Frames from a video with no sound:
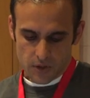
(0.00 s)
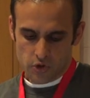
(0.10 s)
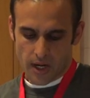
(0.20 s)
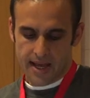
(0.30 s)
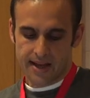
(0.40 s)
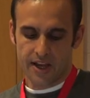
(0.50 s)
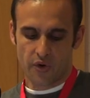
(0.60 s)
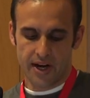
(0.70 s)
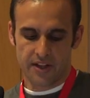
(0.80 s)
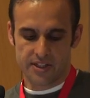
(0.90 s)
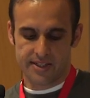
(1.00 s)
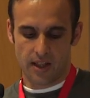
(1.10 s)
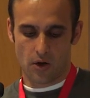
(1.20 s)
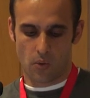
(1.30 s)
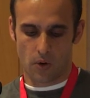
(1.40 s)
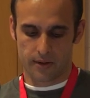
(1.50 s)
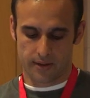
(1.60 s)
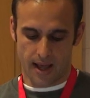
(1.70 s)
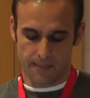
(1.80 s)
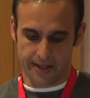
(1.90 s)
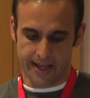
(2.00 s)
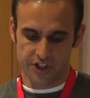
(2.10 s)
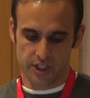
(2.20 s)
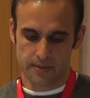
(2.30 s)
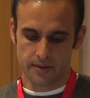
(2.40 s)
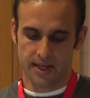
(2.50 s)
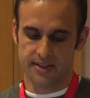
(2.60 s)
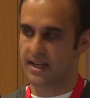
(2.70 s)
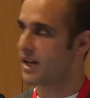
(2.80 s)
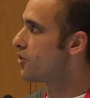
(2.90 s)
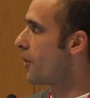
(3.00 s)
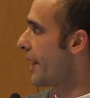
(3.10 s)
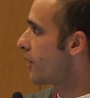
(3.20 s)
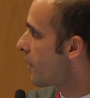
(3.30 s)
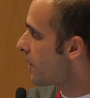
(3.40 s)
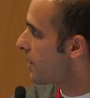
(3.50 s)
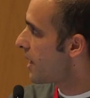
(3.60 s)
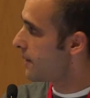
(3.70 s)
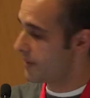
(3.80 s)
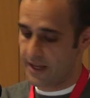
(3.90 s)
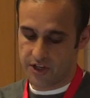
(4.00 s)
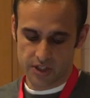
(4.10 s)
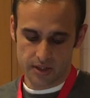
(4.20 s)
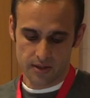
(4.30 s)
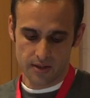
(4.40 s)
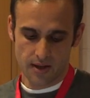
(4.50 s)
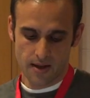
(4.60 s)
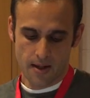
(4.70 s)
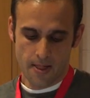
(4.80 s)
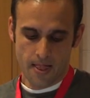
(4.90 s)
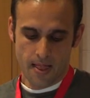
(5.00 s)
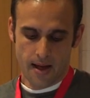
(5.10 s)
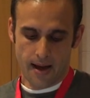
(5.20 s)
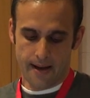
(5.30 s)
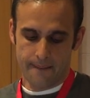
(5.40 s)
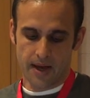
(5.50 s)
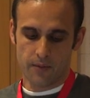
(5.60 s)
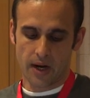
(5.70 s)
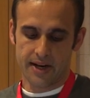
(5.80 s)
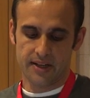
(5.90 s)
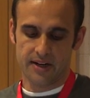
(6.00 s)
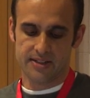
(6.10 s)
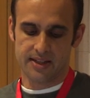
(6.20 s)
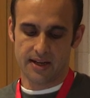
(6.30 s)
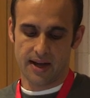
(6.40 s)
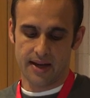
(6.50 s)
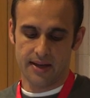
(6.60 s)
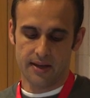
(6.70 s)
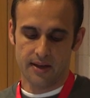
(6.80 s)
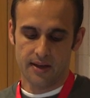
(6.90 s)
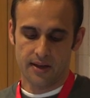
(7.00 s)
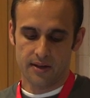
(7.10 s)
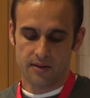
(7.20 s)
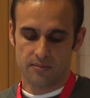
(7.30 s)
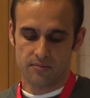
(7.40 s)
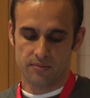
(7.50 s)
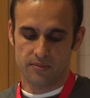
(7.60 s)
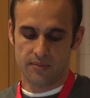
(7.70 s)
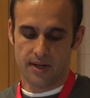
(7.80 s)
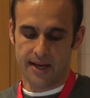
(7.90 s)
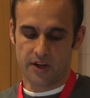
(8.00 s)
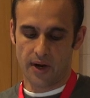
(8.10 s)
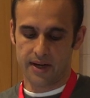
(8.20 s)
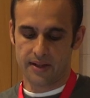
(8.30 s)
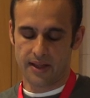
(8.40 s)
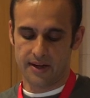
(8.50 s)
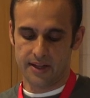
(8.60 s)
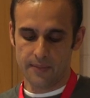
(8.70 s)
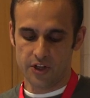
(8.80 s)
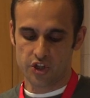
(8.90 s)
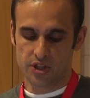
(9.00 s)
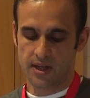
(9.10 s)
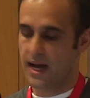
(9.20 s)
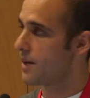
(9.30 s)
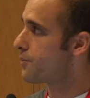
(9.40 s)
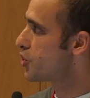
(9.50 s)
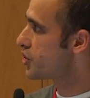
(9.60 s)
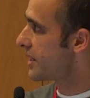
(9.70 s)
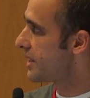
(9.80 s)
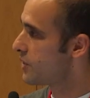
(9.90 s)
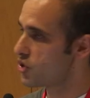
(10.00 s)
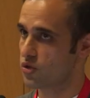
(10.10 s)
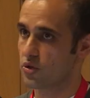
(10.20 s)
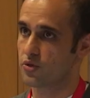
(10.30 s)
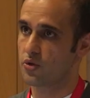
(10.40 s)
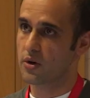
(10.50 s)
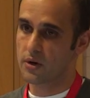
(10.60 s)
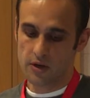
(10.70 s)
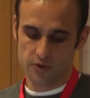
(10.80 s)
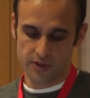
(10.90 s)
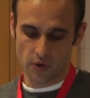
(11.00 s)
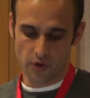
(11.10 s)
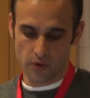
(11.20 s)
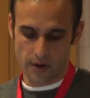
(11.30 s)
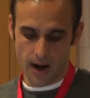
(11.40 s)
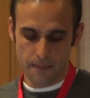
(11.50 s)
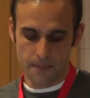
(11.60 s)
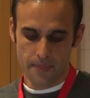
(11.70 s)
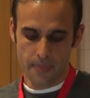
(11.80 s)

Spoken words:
So I created this Hello World application. It's a .NET Core application. And what I did is that I created an image. I pushed that image to Docker, so it's on Docker Hub.